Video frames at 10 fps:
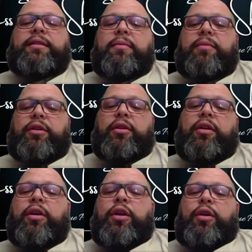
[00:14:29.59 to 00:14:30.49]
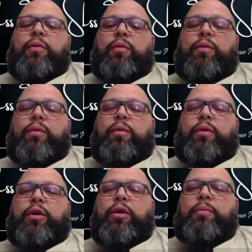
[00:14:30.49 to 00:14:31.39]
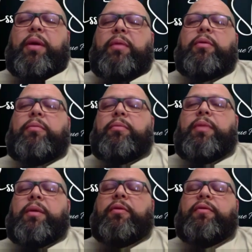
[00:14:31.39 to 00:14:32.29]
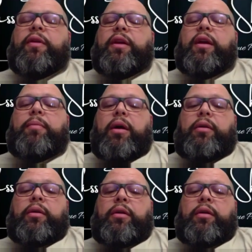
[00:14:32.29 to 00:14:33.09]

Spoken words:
something people forget about.